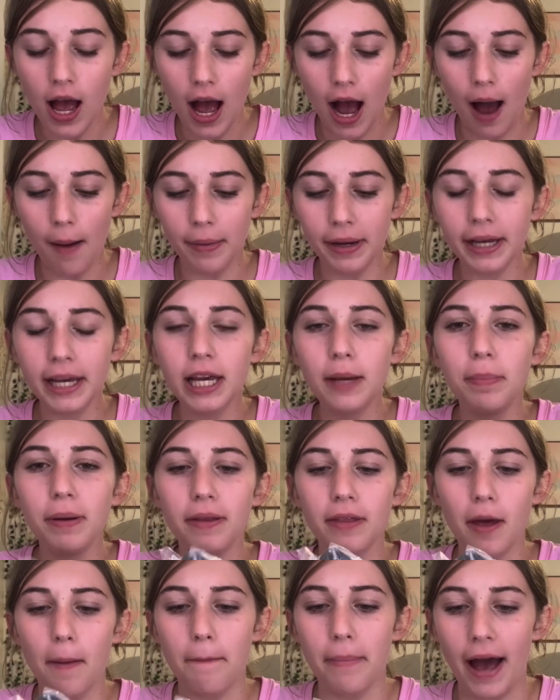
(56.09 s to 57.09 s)
I'm going to keep it in
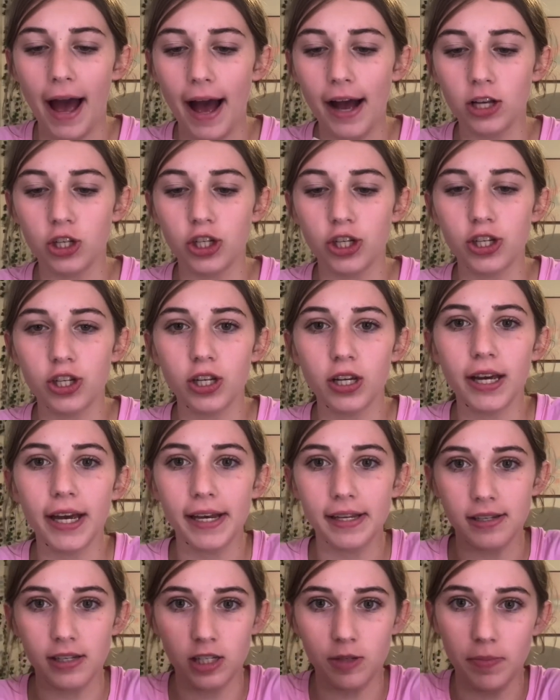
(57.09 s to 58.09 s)
the bag just in
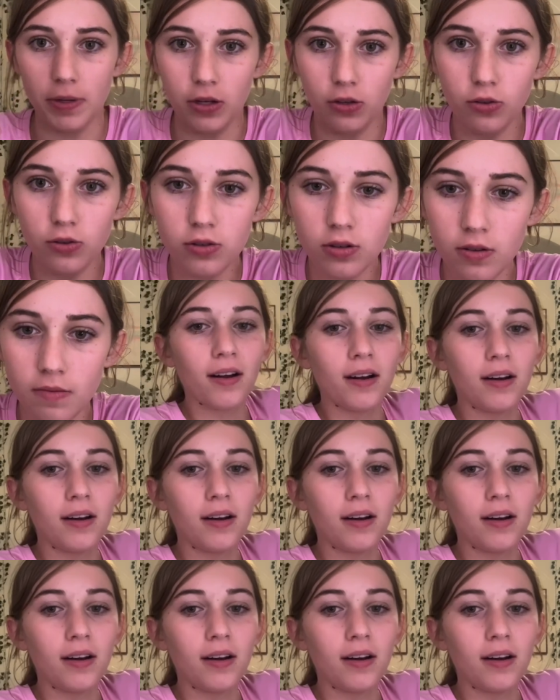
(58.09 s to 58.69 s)
case it spills.